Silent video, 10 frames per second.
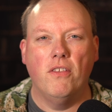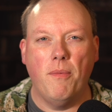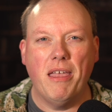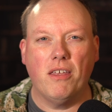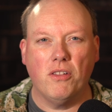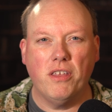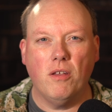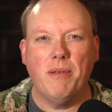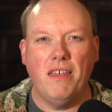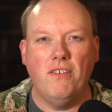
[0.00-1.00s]
to make it a
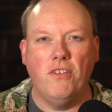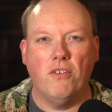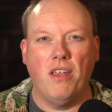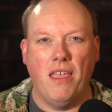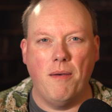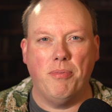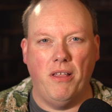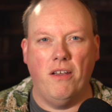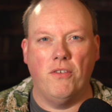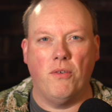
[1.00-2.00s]
little bit easier to get
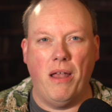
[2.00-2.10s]
players